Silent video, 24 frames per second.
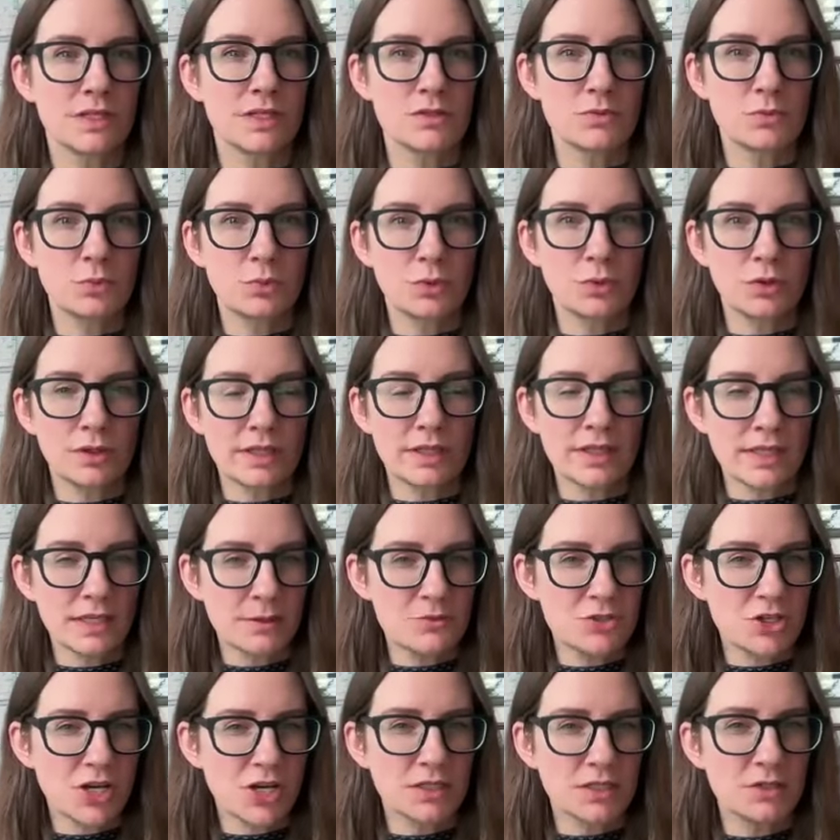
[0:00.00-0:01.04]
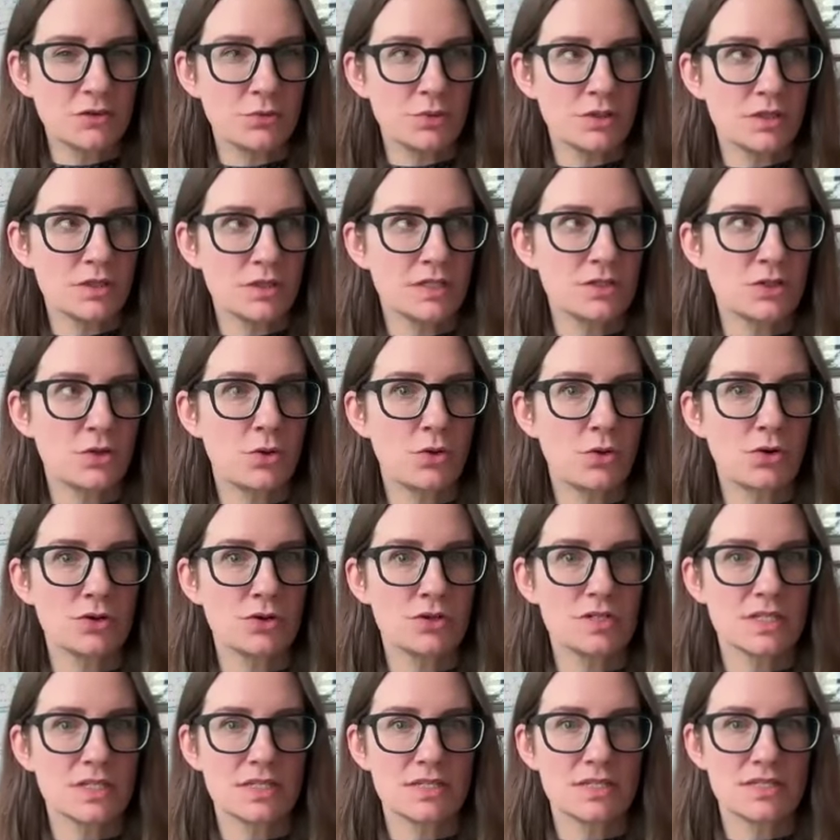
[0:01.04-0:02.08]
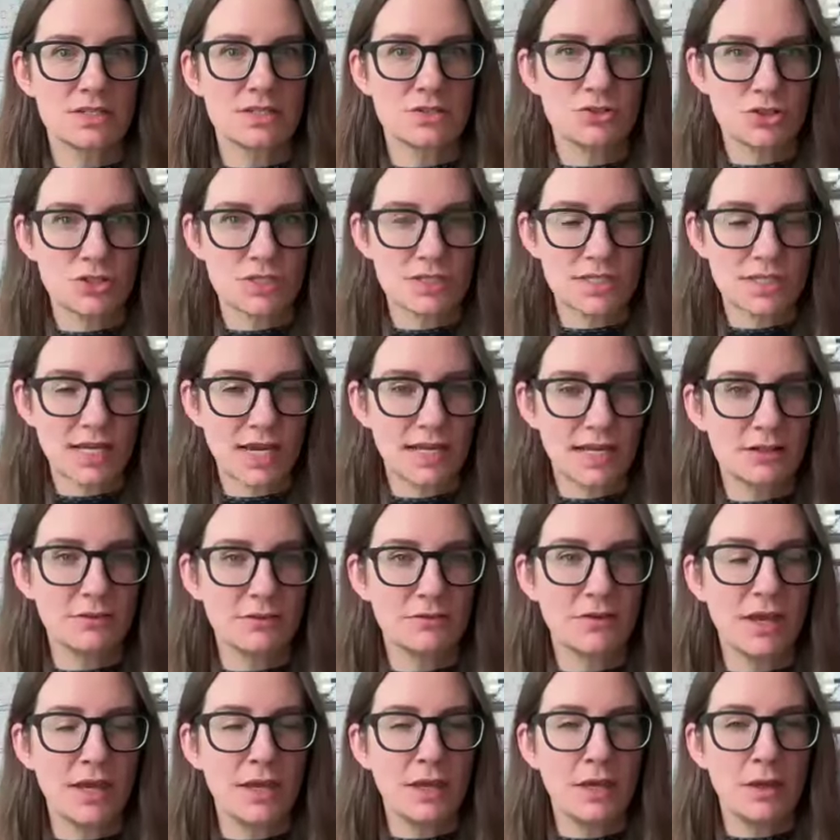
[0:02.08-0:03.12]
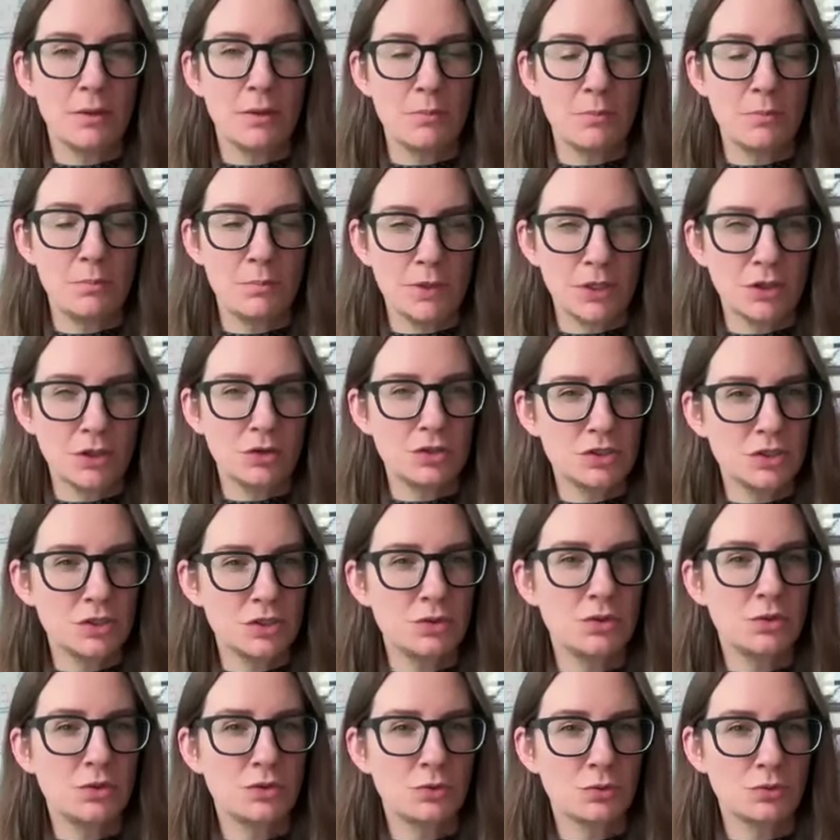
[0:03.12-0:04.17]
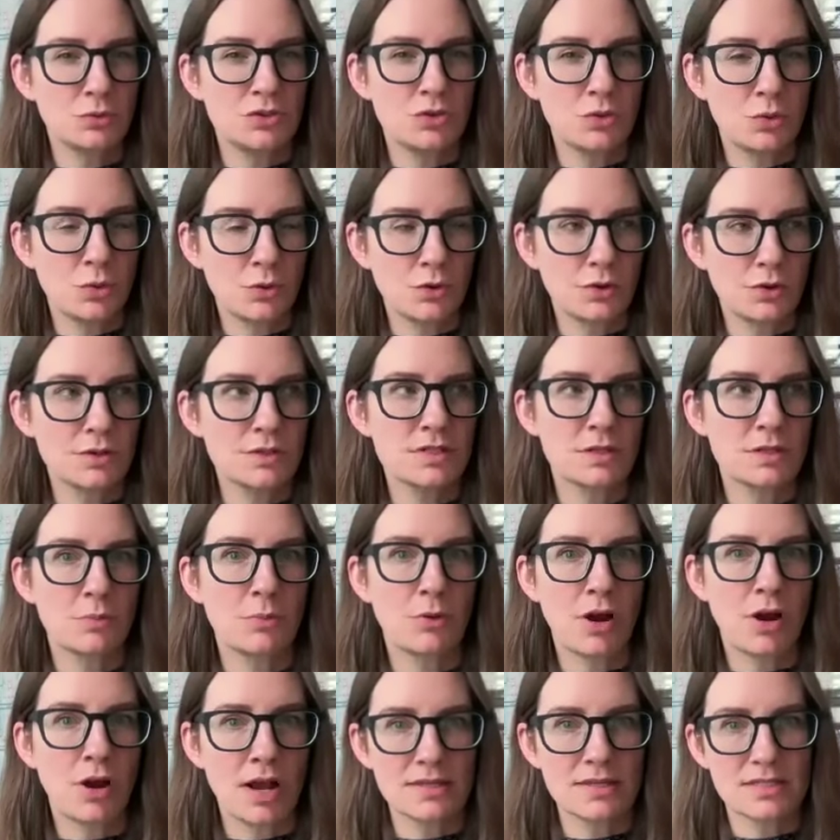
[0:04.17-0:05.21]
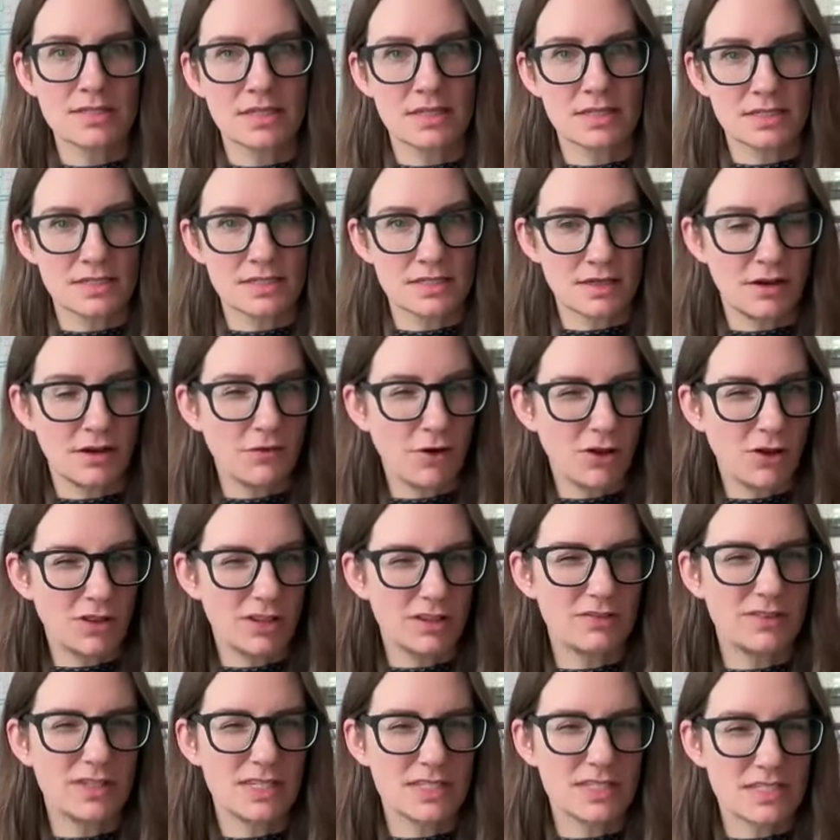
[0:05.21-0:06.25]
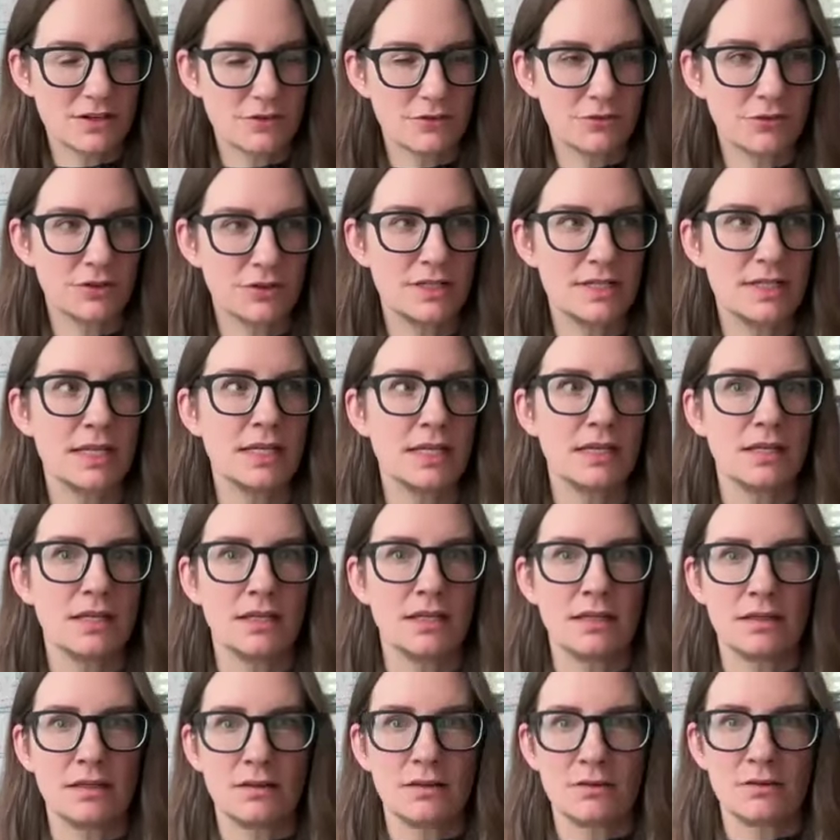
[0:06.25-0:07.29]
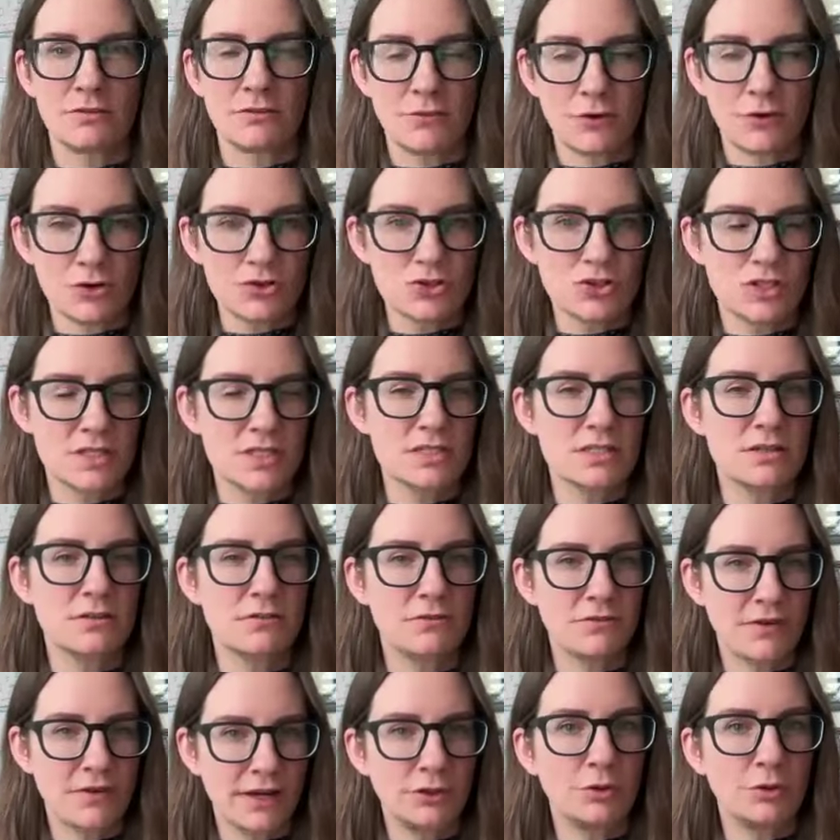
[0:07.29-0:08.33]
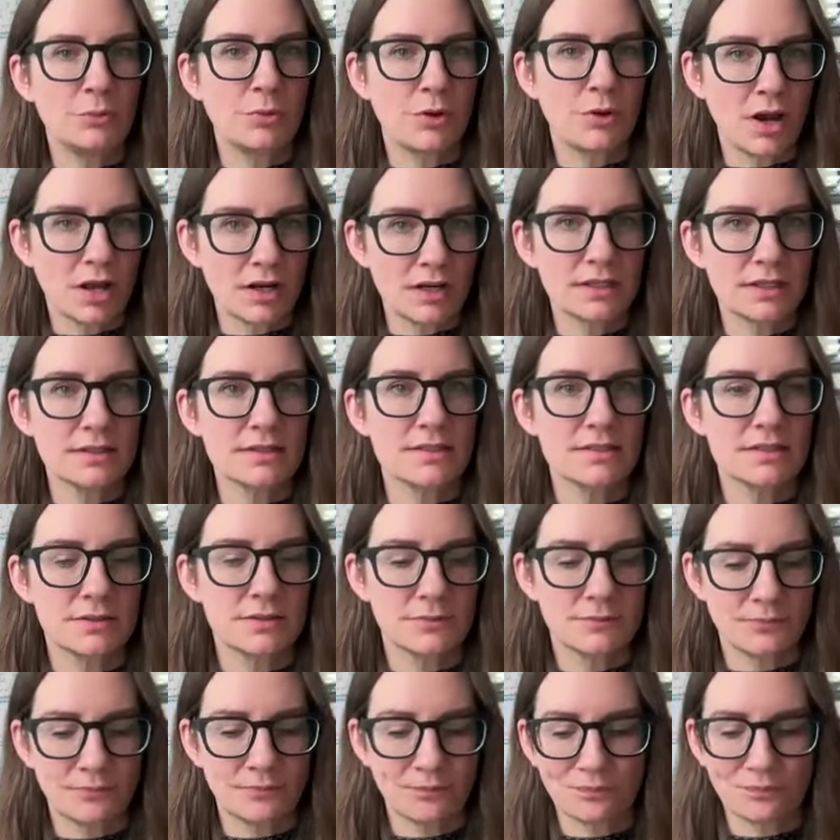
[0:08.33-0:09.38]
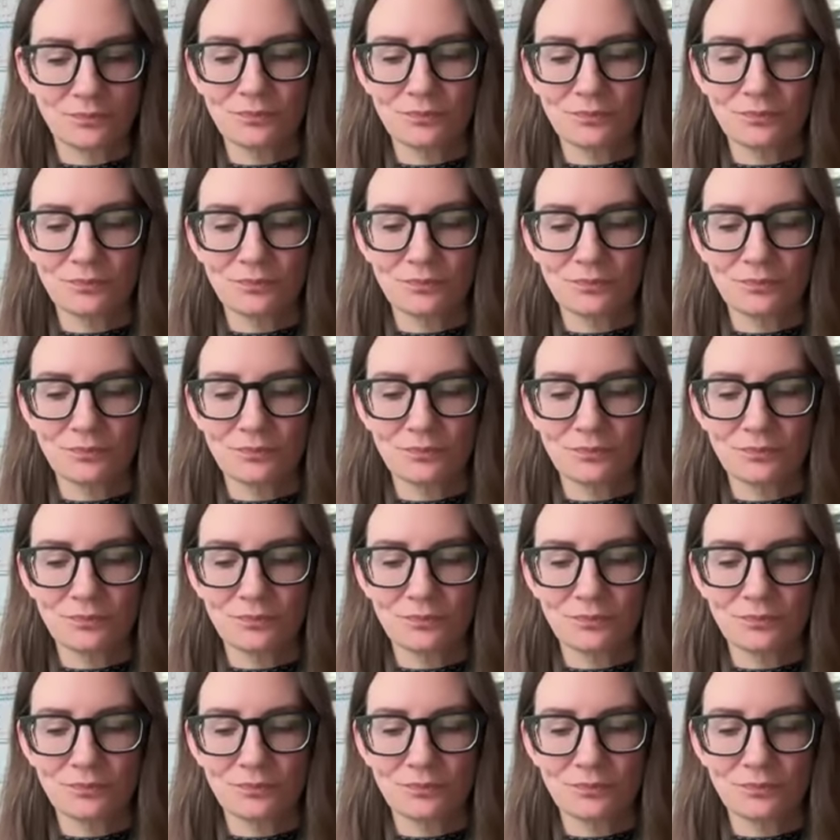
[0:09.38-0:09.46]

Because really, the objective with this course is to just kind of build you towards the process of all of these different versions of final products.